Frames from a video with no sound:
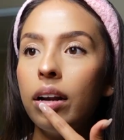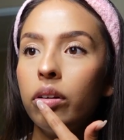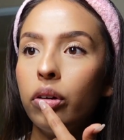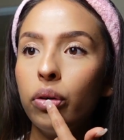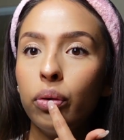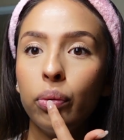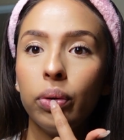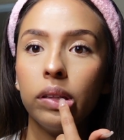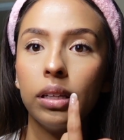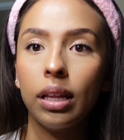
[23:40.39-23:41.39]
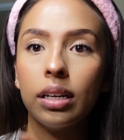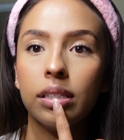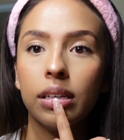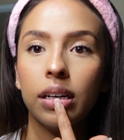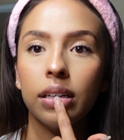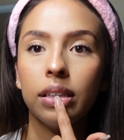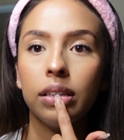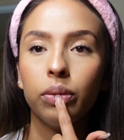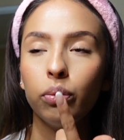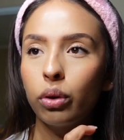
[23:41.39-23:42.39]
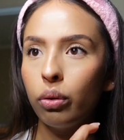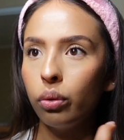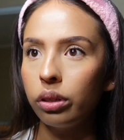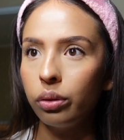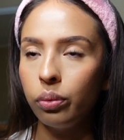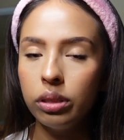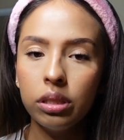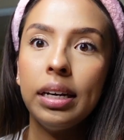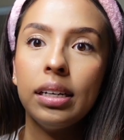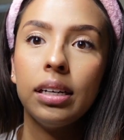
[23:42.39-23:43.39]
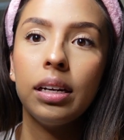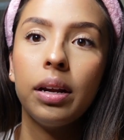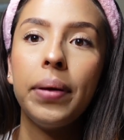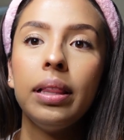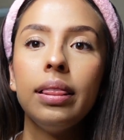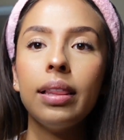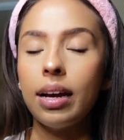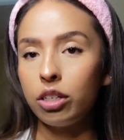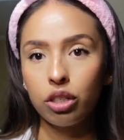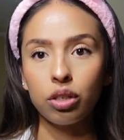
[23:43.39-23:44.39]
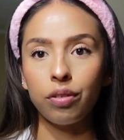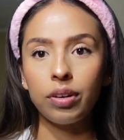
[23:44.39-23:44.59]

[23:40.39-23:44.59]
don't know what the last thing I recorded was. I did my lashes off